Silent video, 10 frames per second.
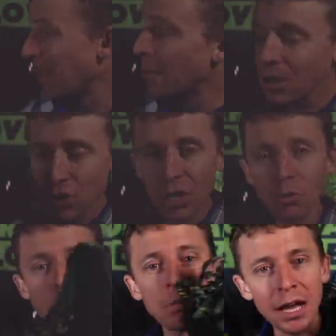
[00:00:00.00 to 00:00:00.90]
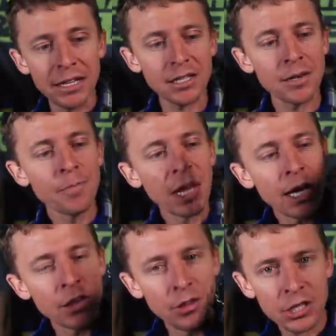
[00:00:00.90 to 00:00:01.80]
But I'm actually going to replace
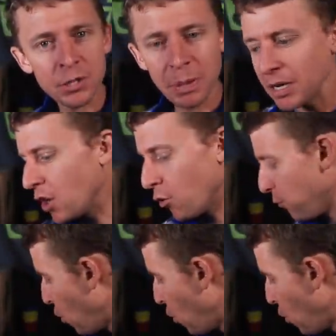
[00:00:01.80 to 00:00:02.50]
this Speed Goat